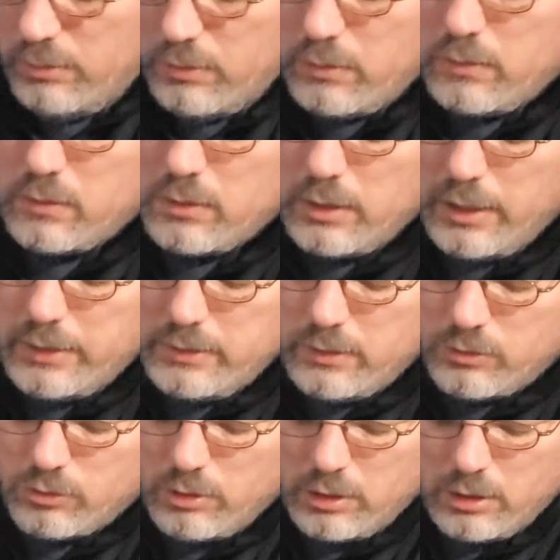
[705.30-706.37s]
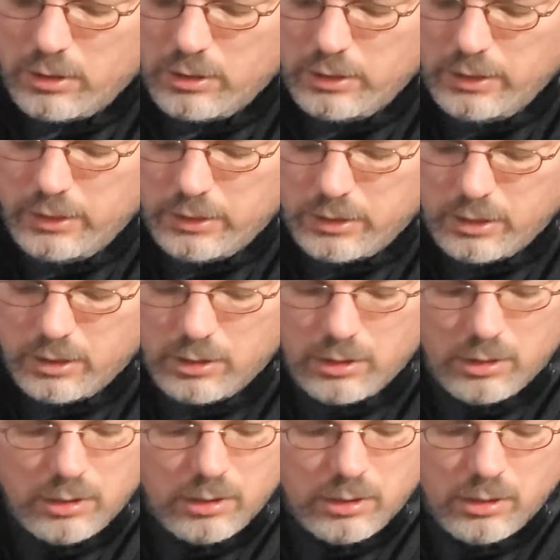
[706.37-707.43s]
Slide this right underneath,
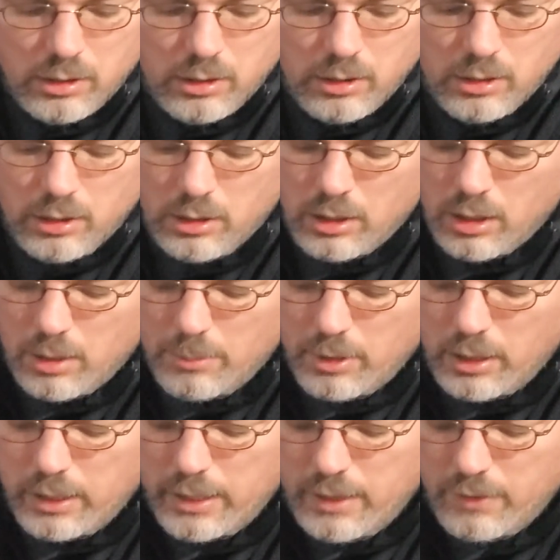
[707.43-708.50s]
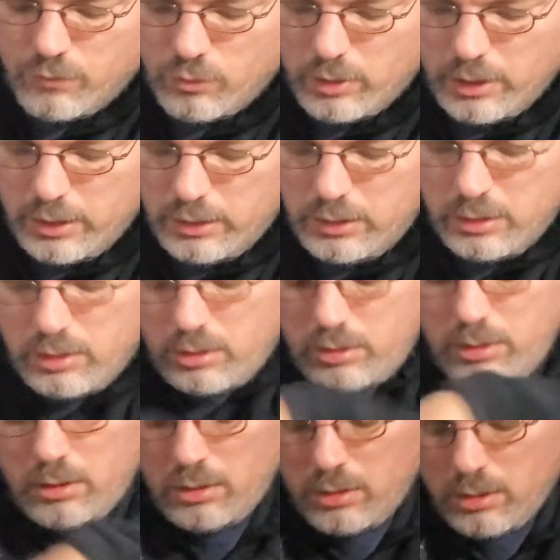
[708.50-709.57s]
about halfway.
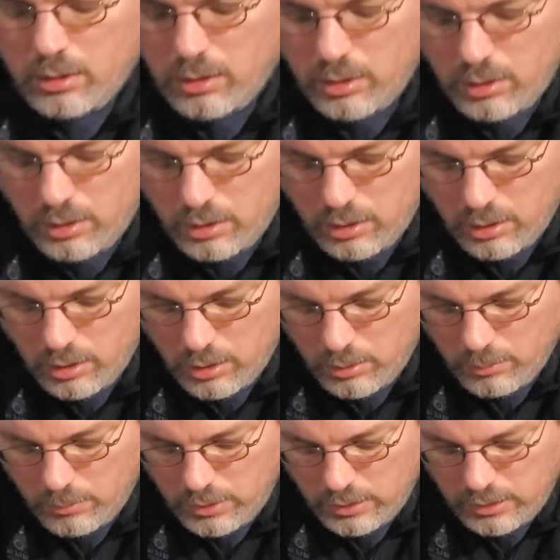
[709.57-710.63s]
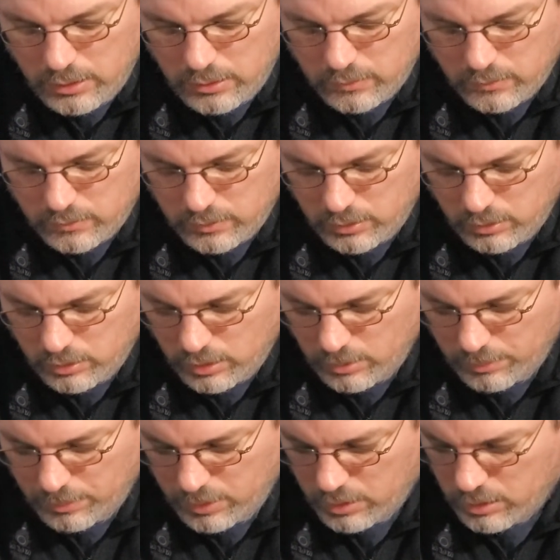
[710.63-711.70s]
I'm going to get it centered
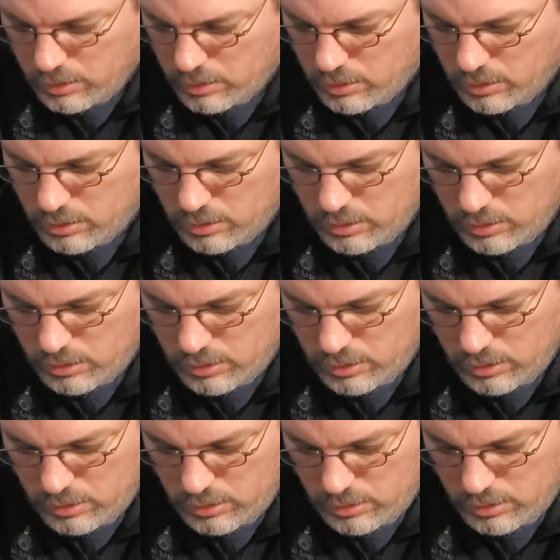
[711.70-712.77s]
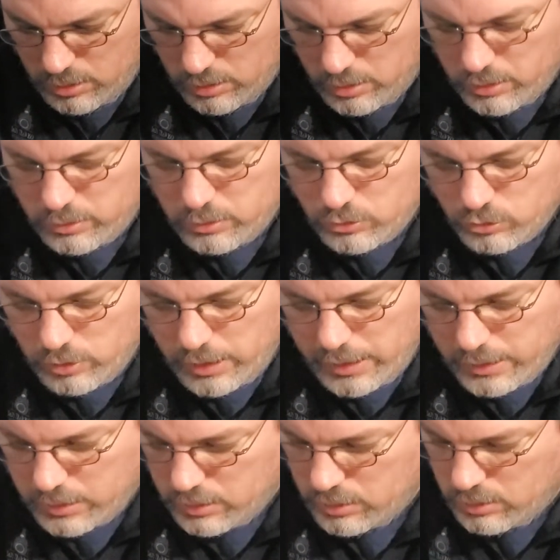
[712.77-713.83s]
up on the
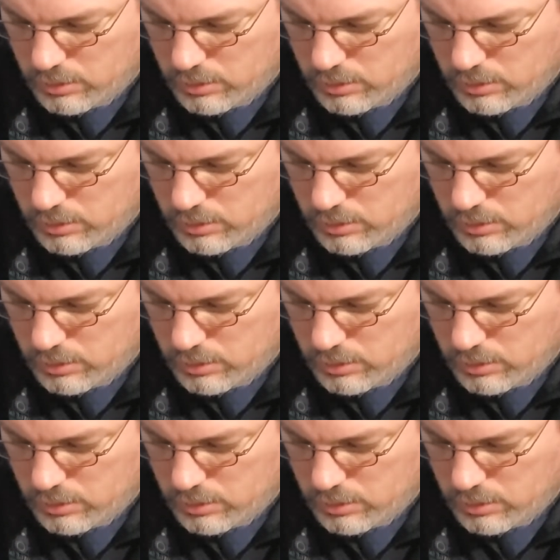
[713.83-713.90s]
track.